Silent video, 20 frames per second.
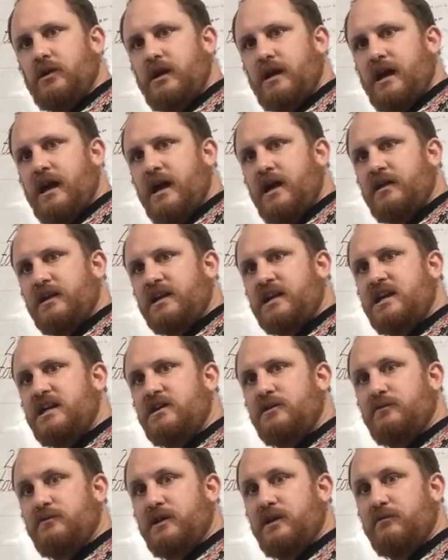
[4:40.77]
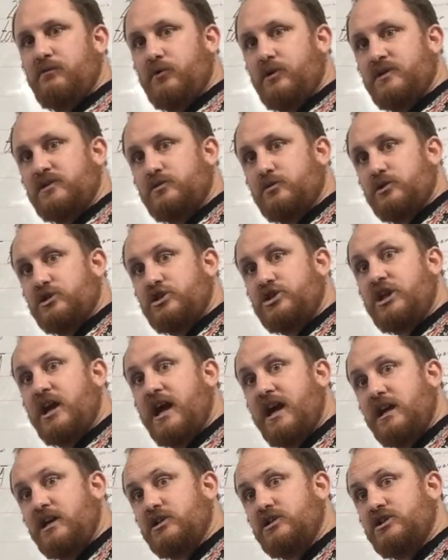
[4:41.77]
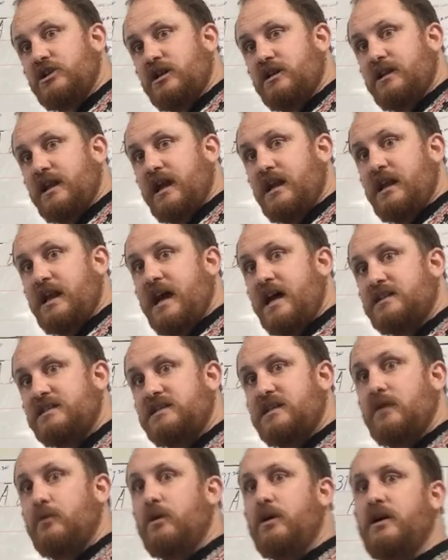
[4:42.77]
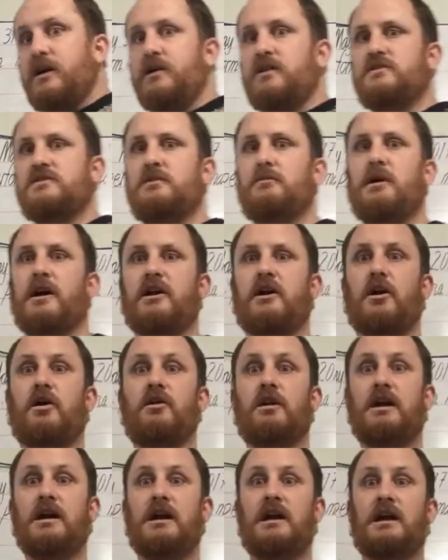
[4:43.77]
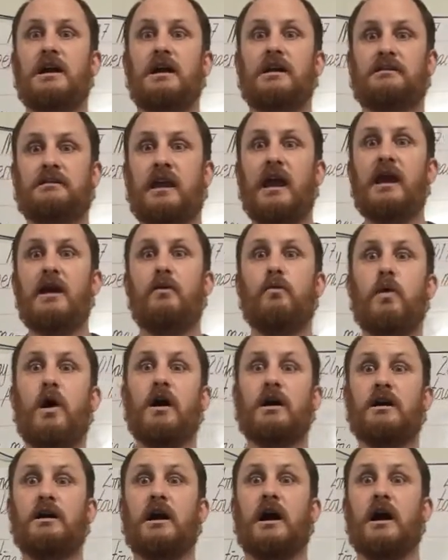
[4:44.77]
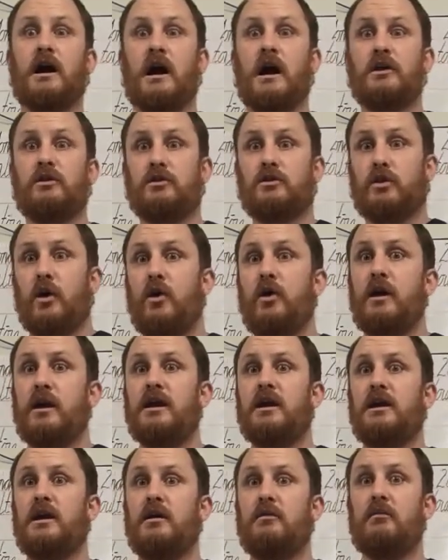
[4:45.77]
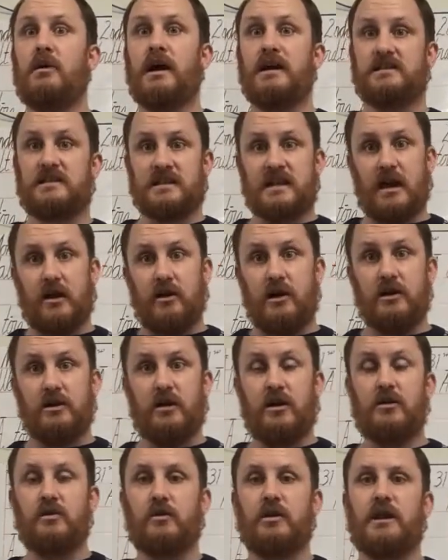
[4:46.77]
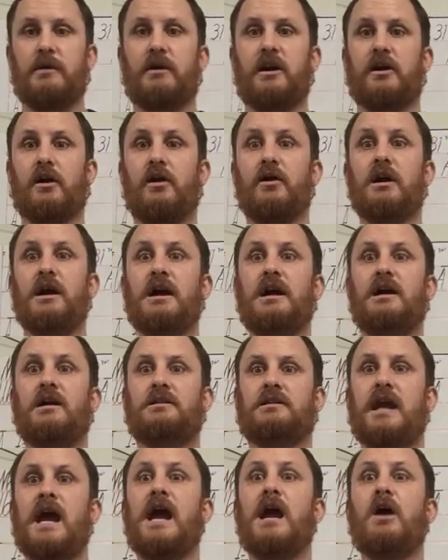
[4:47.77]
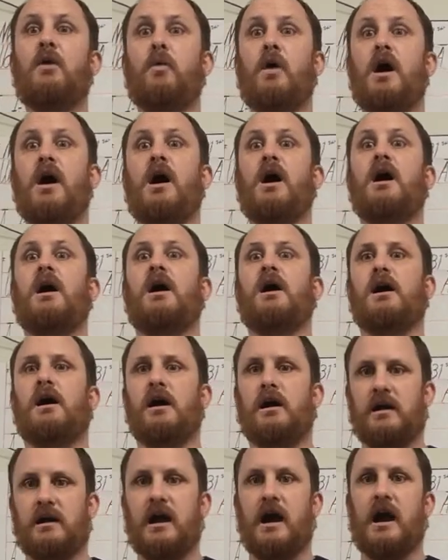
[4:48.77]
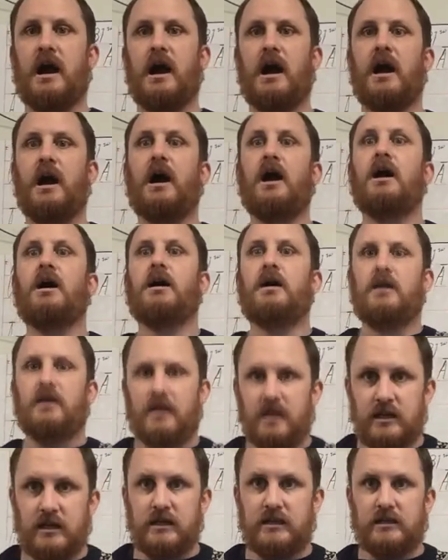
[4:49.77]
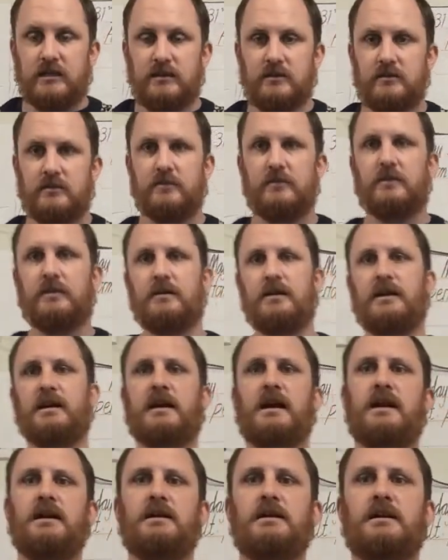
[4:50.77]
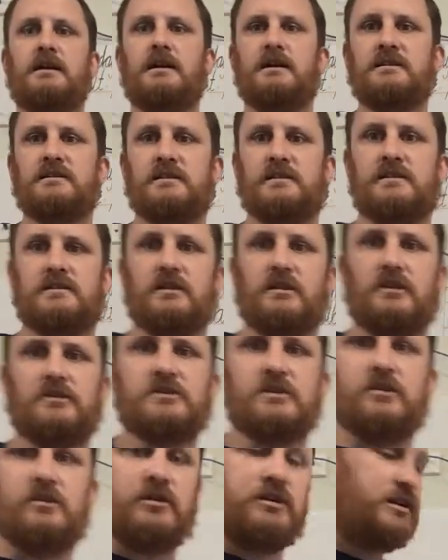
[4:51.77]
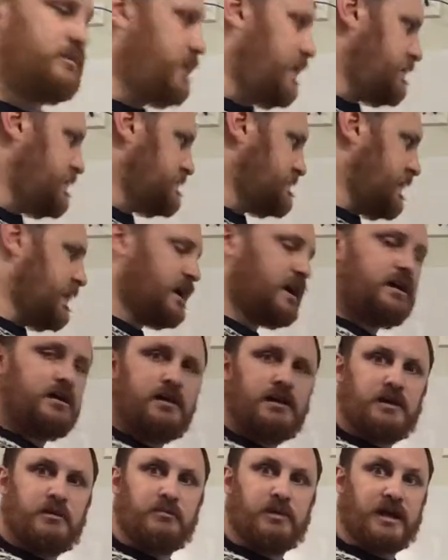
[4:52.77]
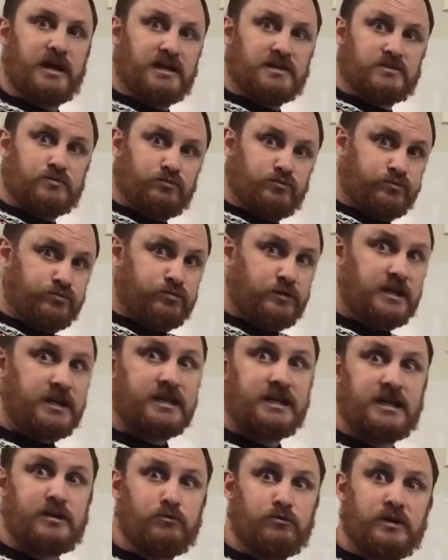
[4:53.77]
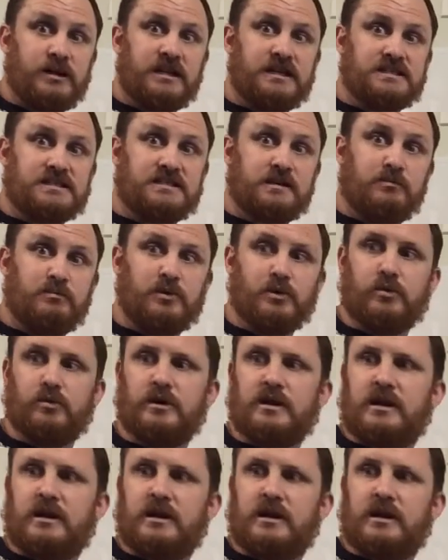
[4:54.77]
the key of their voice would change in that last te waka, because it might go te waka a tōia mai to carry it on, or they might go te waka hi. Okay, so there's a lot to learn about this haka, but it's really, really simple.